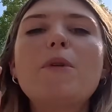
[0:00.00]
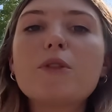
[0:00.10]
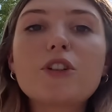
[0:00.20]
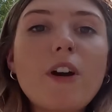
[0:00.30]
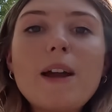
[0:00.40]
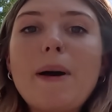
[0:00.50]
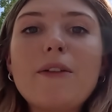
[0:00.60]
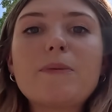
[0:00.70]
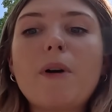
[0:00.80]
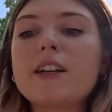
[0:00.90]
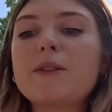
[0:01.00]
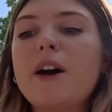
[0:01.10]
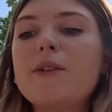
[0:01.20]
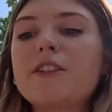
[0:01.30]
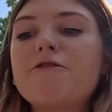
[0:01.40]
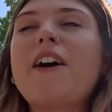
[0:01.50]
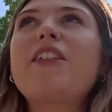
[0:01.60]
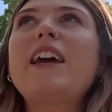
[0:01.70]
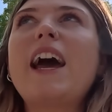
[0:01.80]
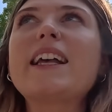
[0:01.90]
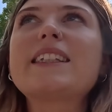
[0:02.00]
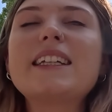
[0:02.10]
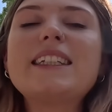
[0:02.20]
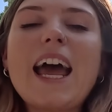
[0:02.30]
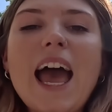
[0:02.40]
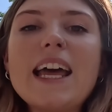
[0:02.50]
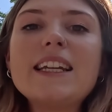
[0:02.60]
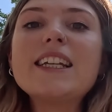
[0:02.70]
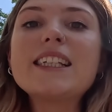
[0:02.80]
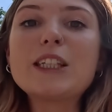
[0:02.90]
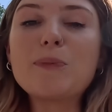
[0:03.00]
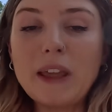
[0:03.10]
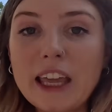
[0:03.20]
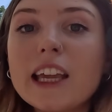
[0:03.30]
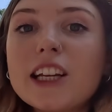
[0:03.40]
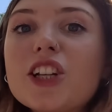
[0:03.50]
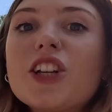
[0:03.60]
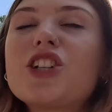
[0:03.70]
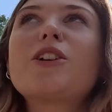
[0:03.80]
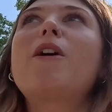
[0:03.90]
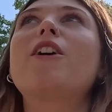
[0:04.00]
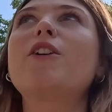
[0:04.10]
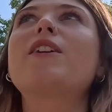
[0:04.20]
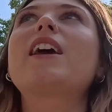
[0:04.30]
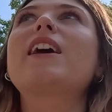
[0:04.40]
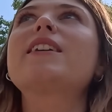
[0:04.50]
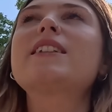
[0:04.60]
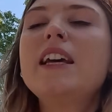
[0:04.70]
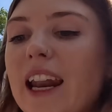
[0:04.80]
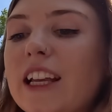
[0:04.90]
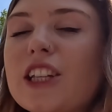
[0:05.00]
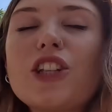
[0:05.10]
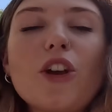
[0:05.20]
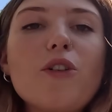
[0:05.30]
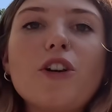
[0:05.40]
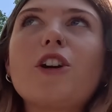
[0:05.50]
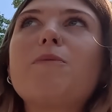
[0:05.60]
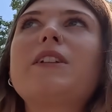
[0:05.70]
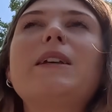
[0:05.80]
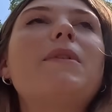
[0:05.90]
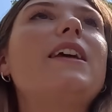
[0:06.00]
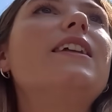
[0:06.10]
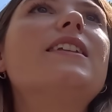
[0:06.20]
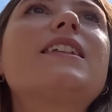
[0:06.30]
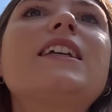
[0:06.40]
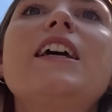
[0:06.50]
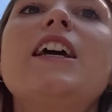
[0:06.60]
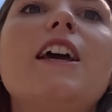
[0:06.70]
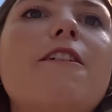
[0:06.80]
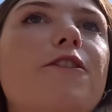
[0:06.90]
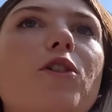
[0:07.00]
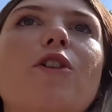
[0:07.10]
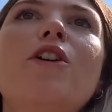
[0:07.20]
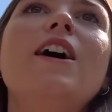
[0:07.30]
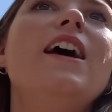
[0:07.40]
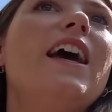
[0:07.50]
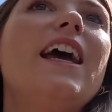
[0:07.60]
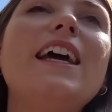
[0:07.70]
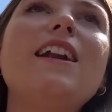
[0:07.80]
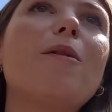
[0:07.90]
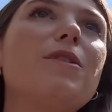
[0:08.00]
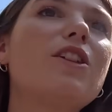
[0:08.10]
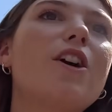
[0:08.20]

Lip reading: But what's great about this bike as well is the fact that it has 10-speed Shimano gears. And it is so good because it means if you're hitting up to